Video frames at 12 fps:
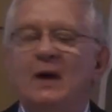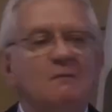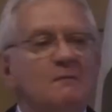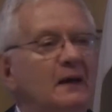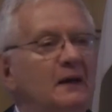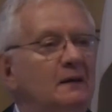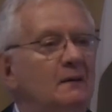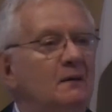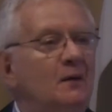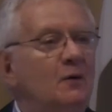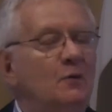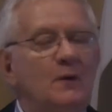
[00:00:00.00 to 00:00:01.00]
How many
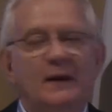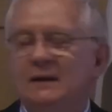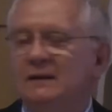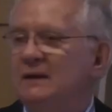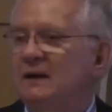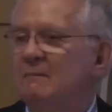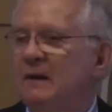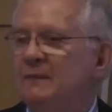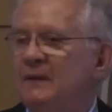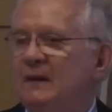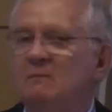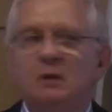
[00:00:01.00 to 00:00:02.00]
know anything
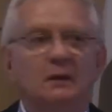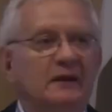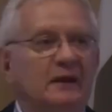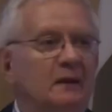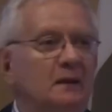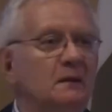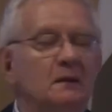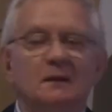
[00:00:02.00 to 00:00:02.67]
about the Ibadiyya?